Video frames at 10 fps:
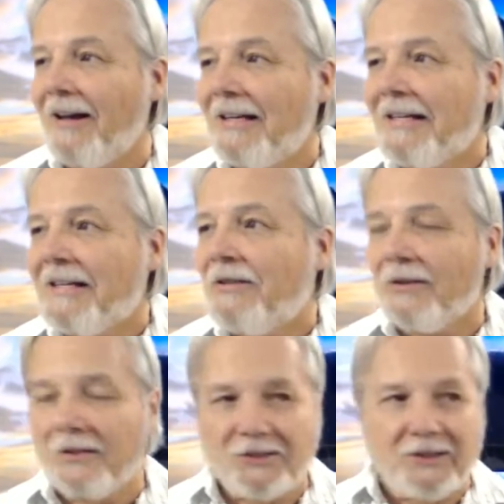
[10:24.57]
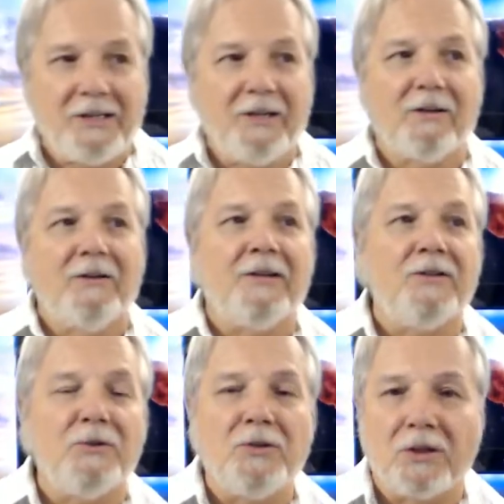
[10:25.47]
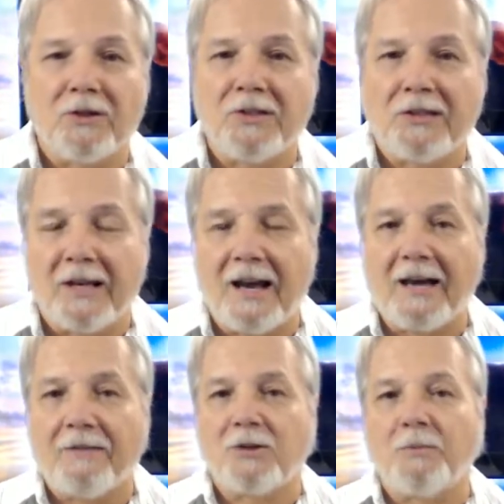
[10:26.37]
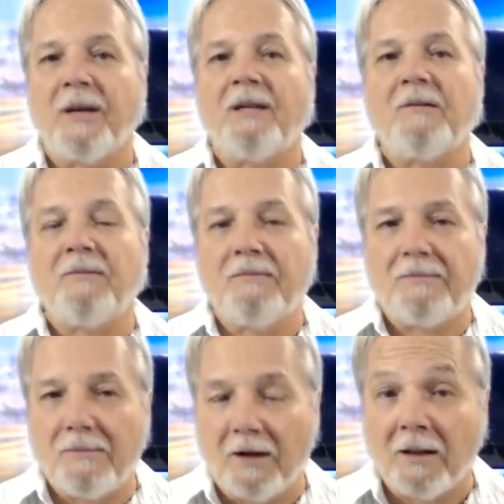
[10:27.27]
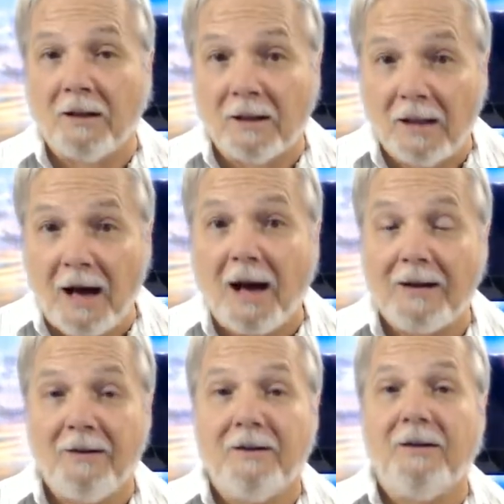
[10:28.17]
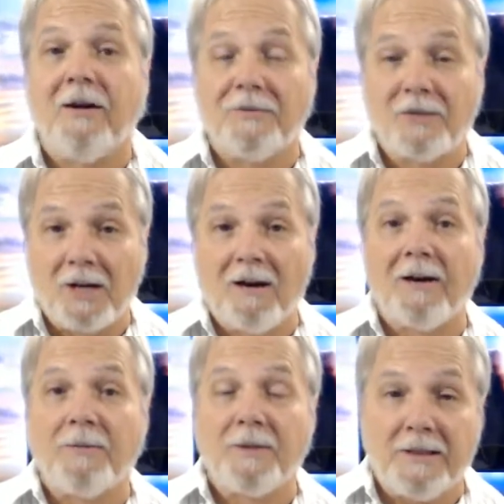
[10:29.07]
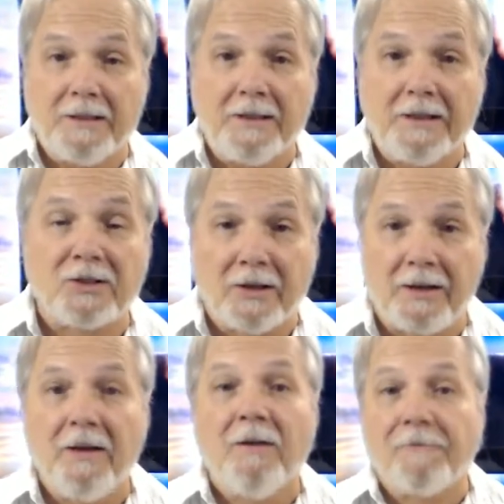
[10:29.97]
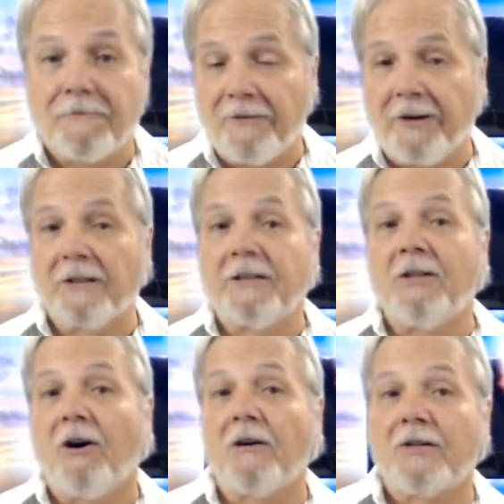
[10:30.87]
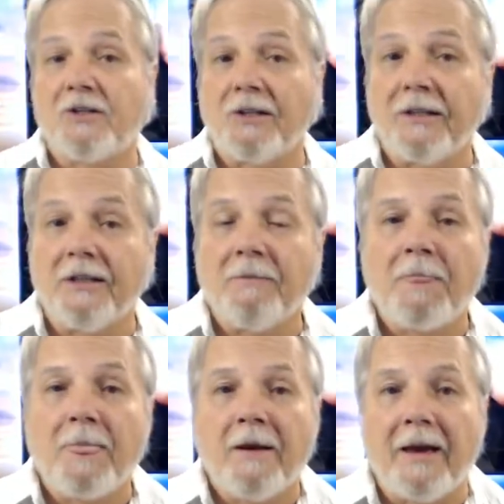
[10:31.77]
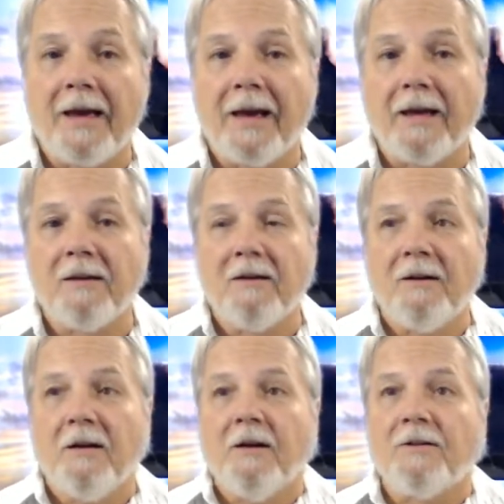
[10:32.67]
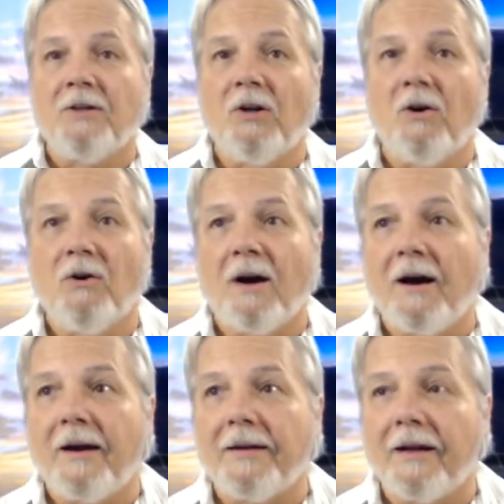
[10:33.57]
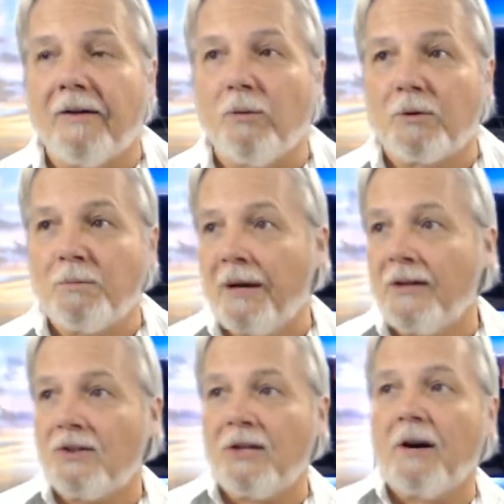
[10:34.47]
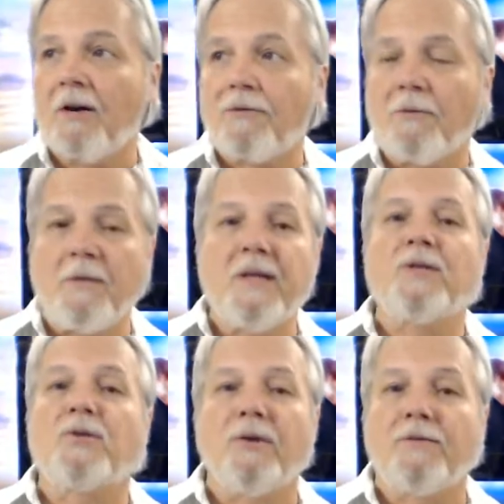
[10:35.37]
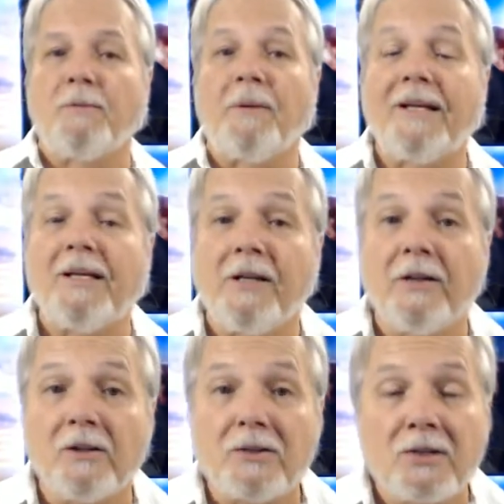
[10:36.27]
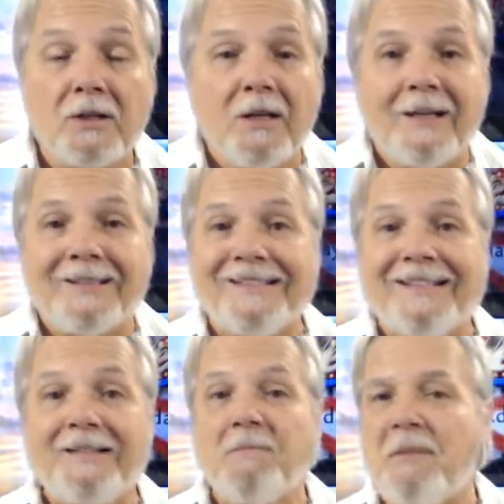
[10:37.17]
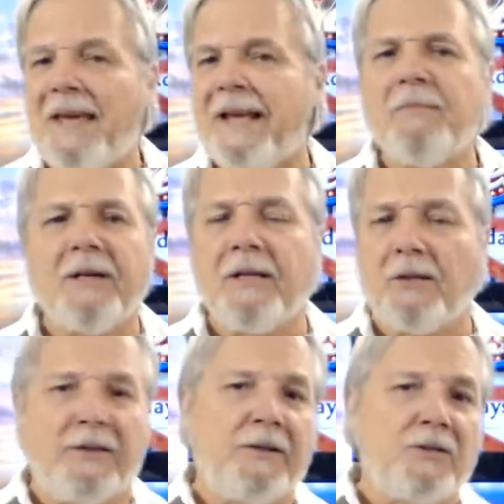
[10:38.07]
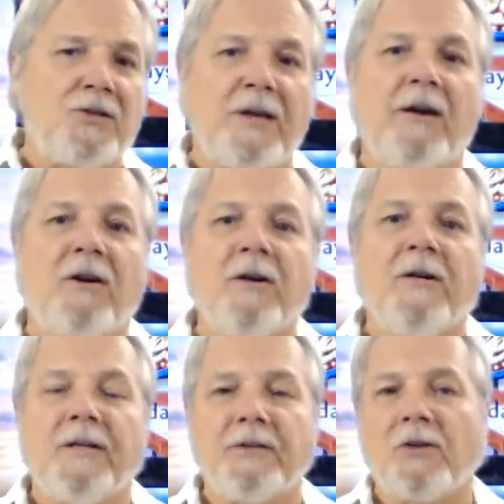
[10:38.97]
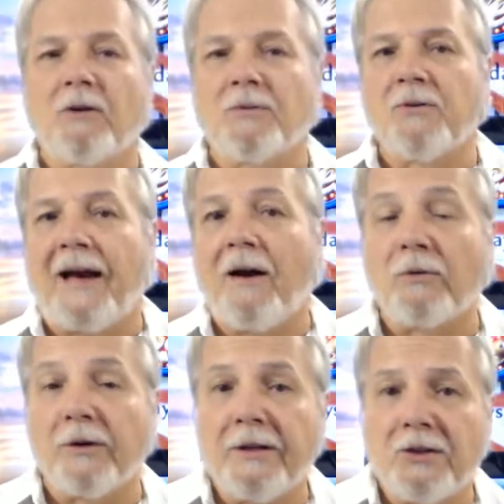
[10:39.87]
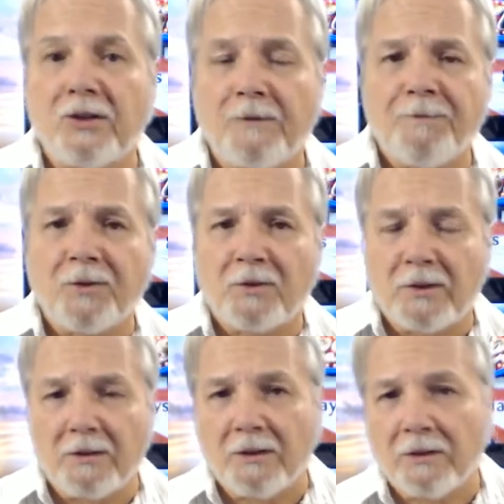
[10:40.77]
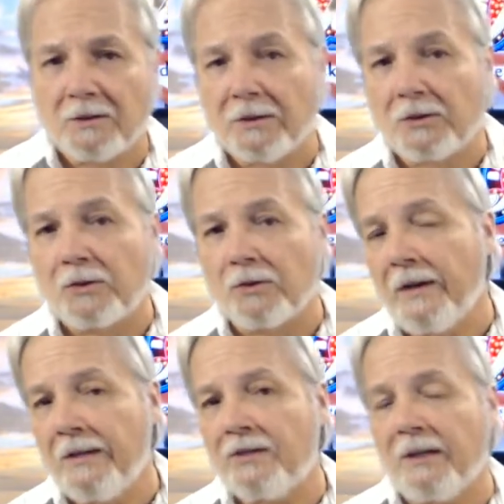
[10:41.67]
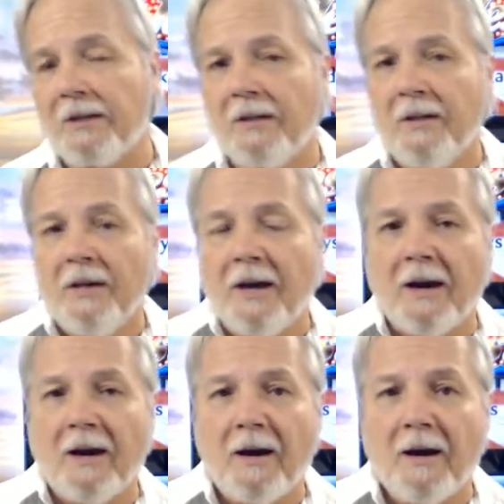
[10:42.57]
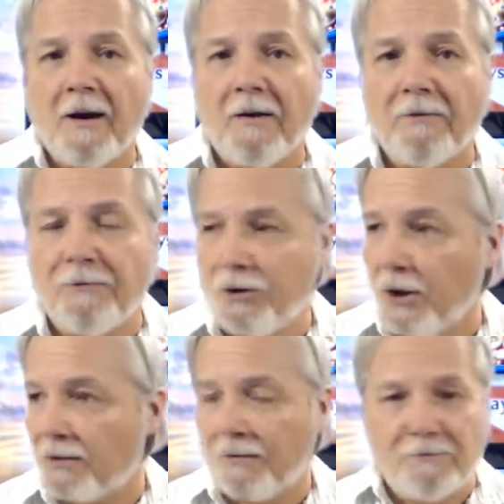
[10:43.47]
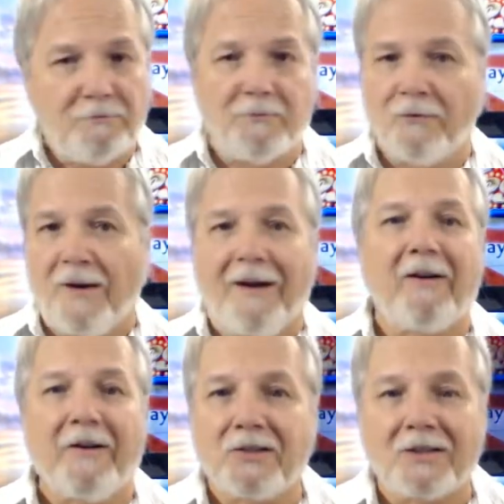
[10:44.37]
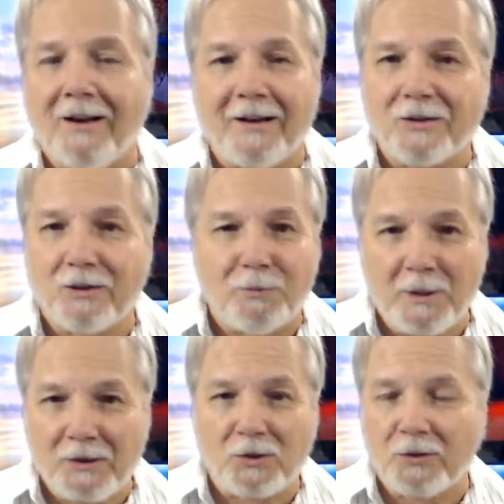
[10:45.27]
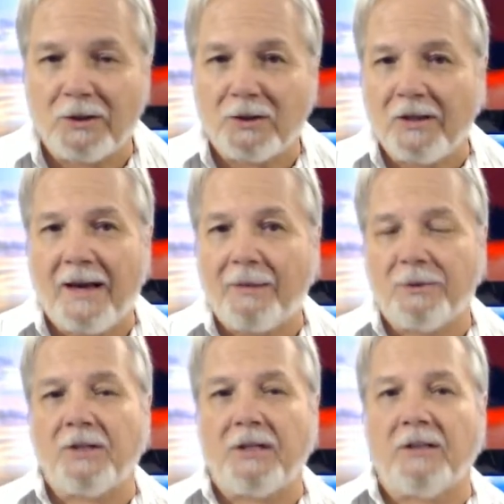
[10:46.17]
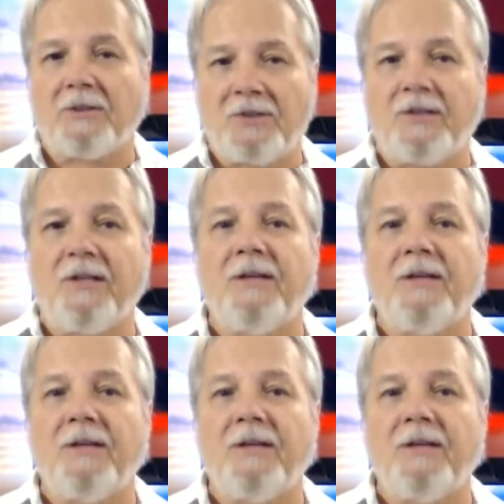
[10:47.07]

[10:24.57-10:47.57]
there's a city here in New Jersey that I have spent a lot of time in. It's a fairly large city, and you know, I was based there for ministry for many years, did many things there in terms of outreach, to the streets, and just various kinds of ministry to that particular city.